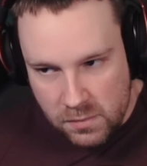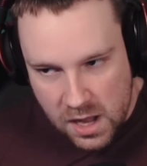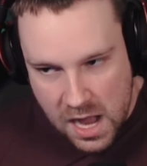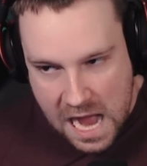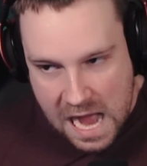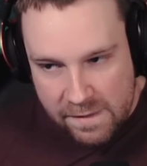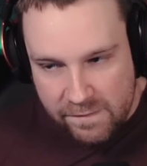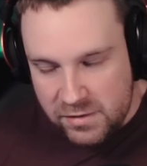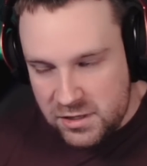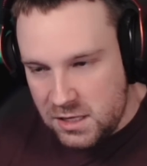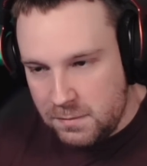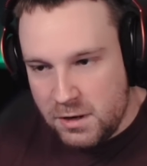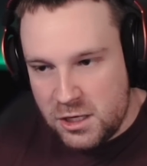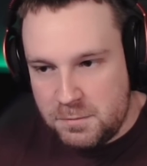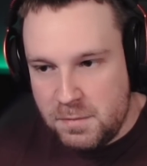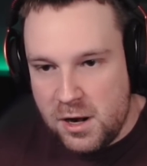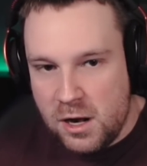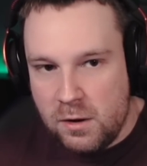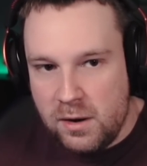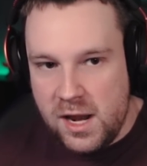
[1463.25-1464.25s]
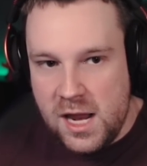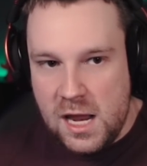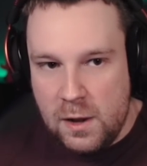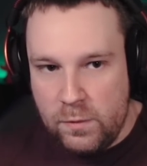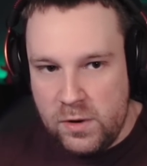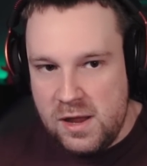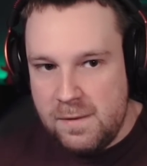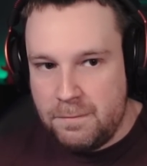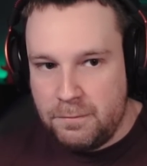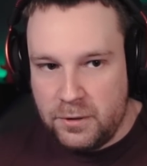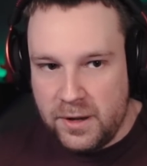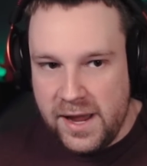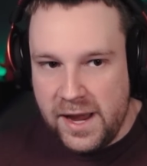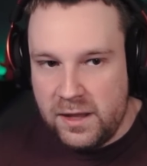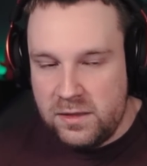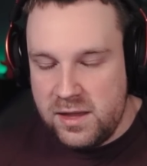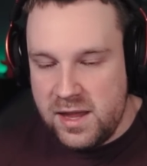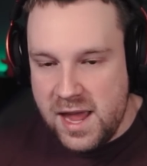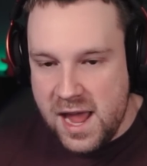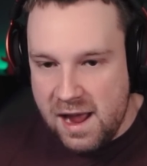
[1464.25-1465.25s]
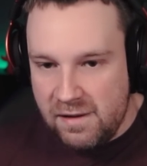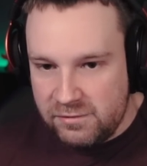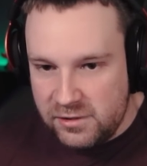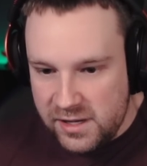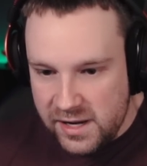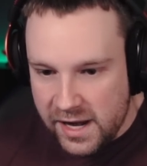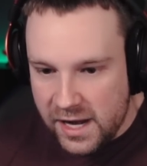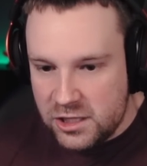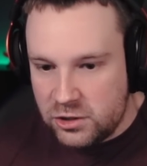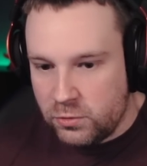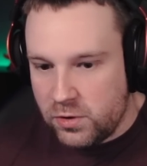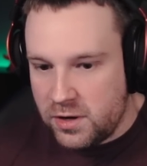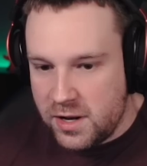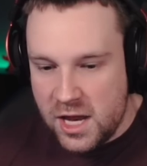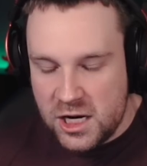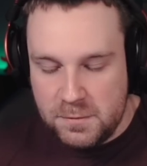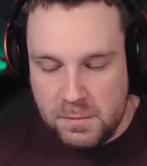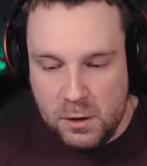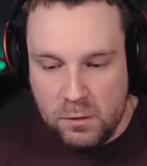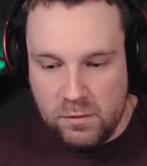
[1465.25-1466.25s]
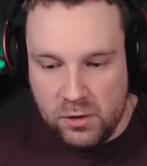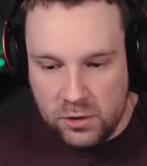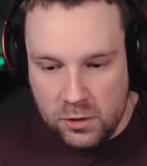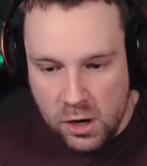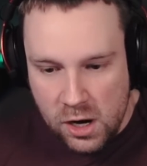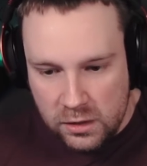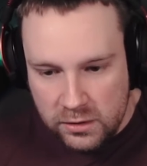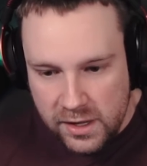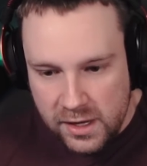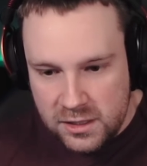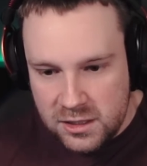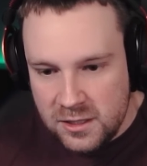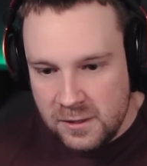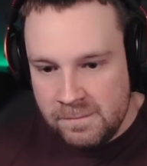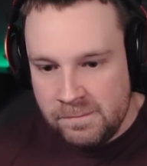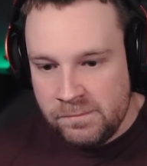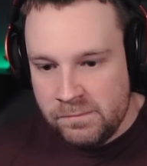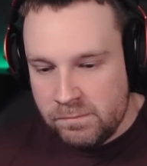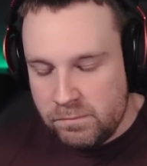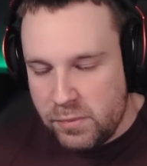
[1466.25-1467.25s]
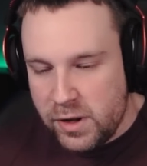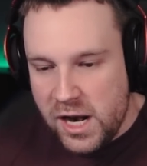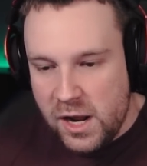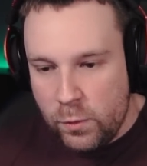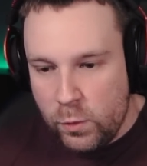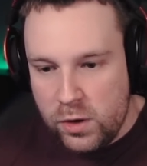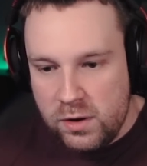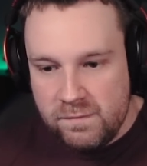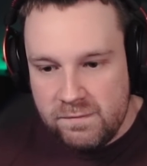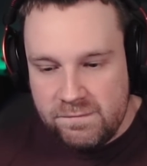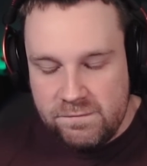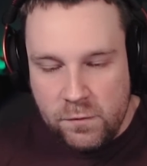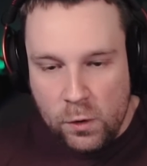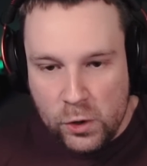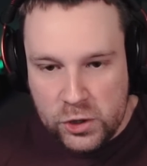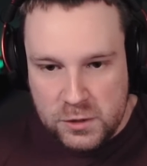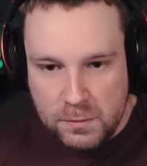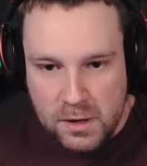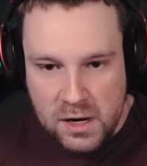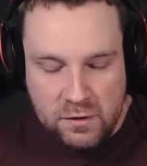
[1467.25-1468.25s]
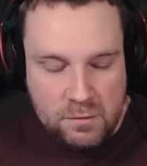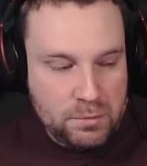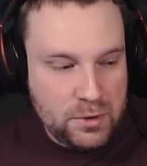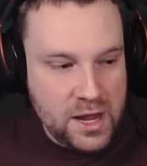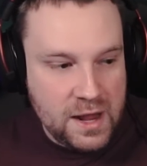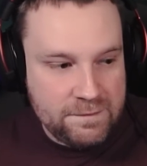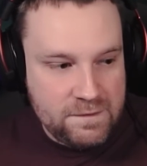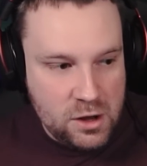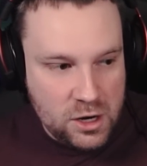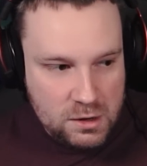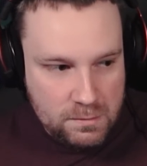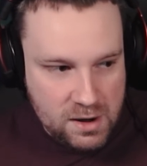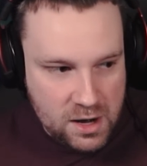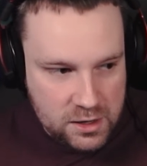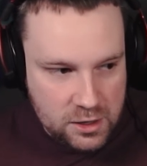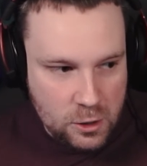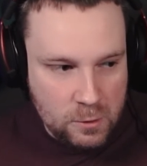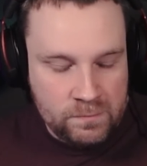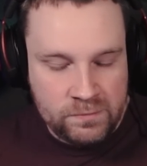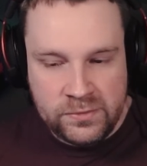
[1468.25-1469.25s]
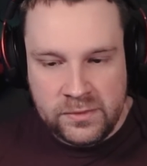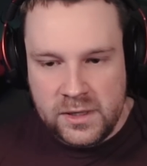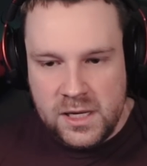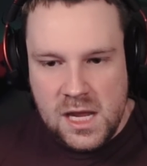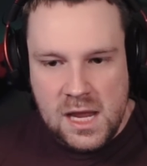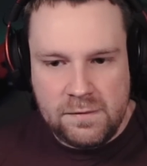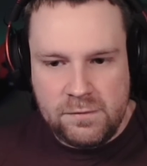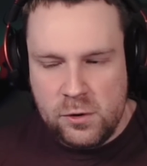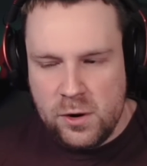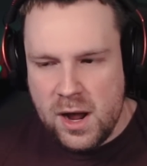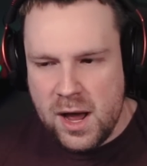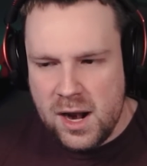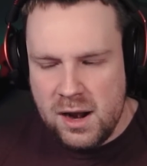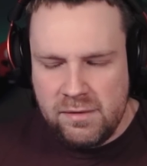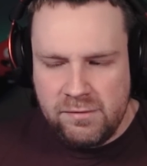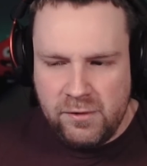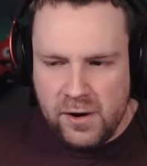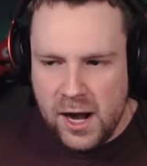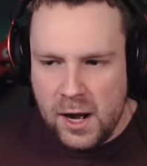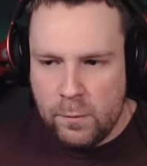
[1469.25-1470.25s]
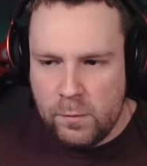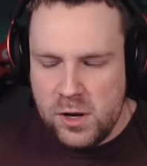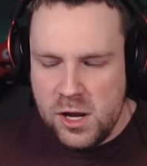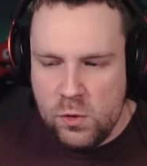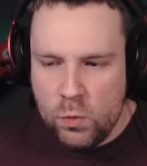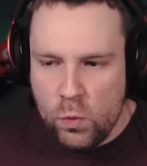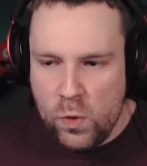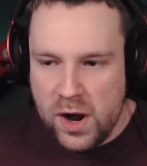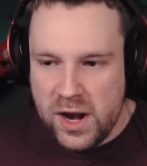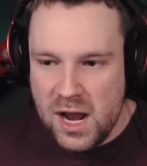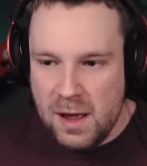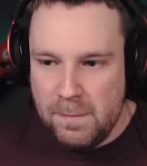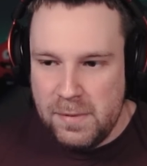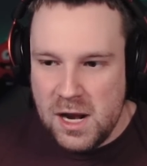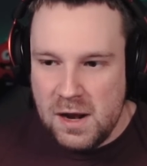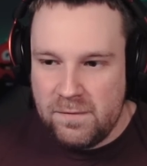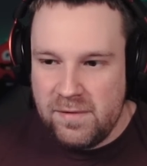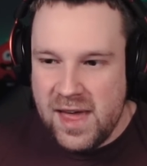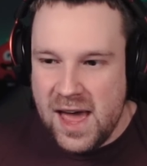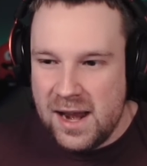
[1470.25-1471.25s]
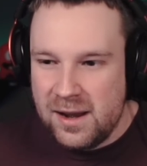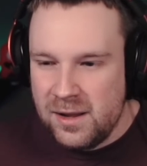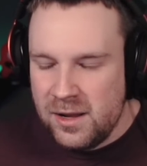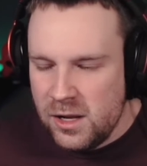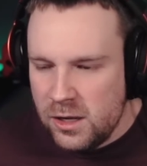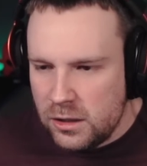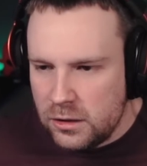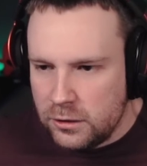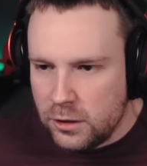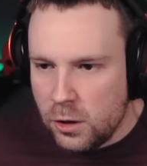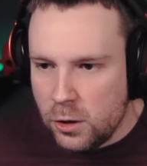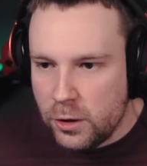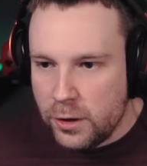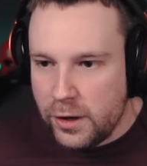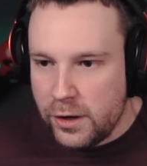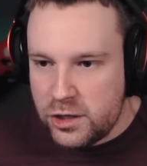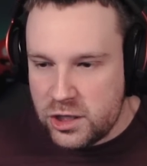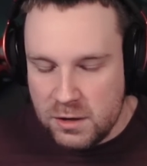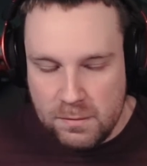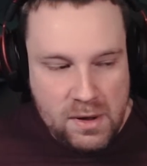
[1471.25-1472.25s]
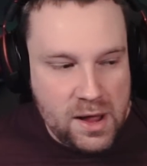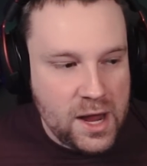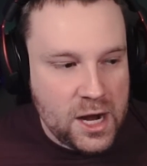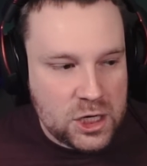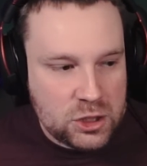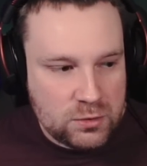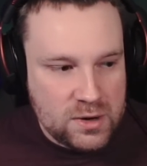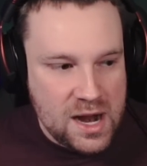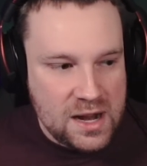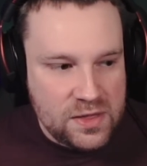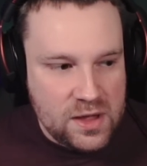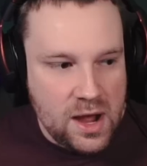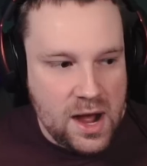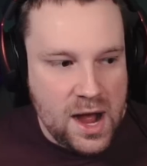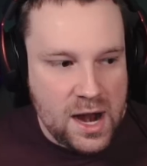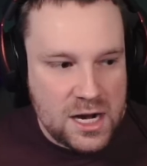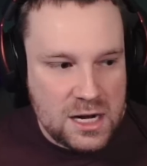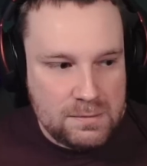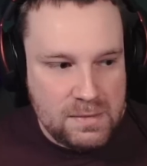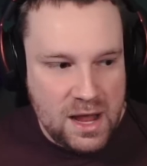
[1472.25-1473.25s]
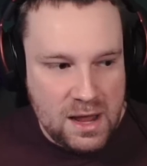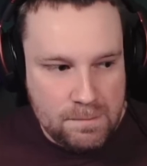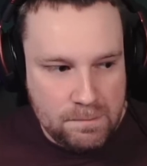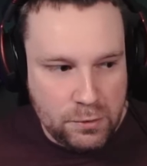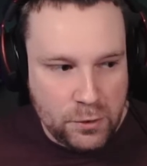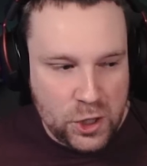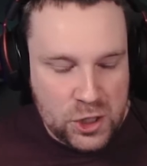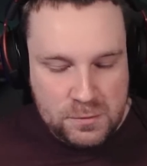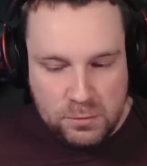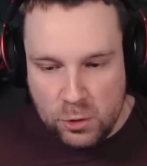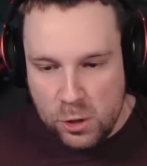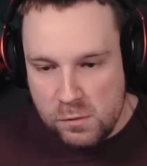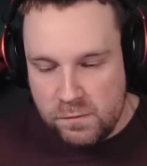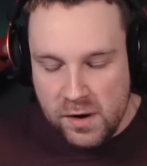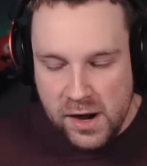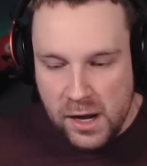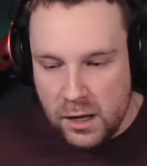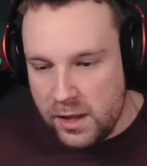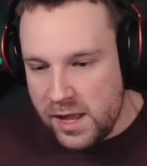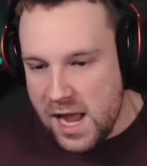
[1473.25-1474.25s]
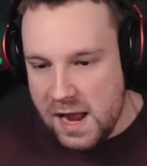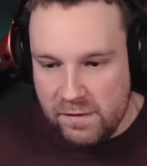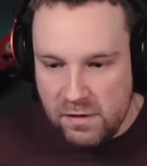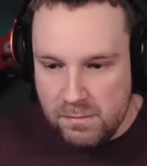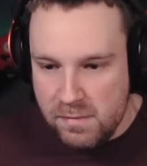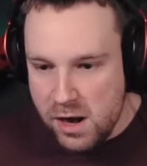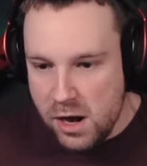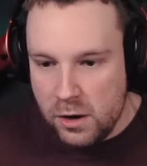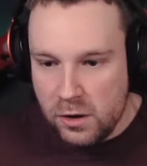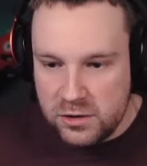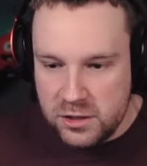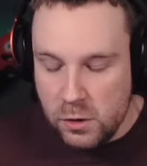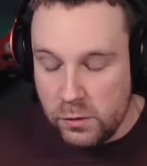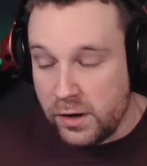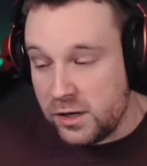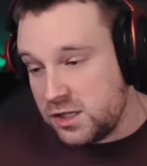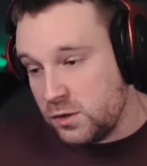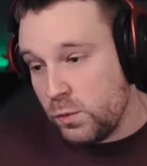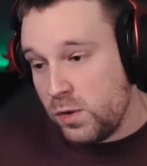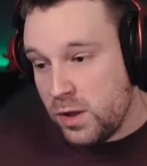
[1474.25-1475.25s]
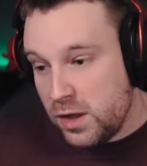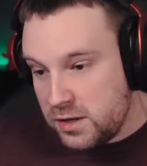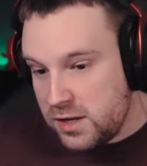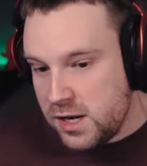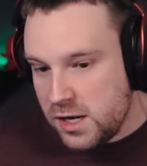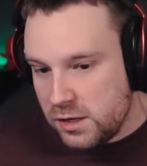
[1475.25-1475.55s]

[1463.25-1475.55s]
Obviously much better in AoE playing the FTS Dreadlash build regardless, but I wouldn't fault somebody for playing Fel Commando if you're on a fight where you want a bit of that large Demonic Strength on-demand burst profile every minute or so, because it will indeed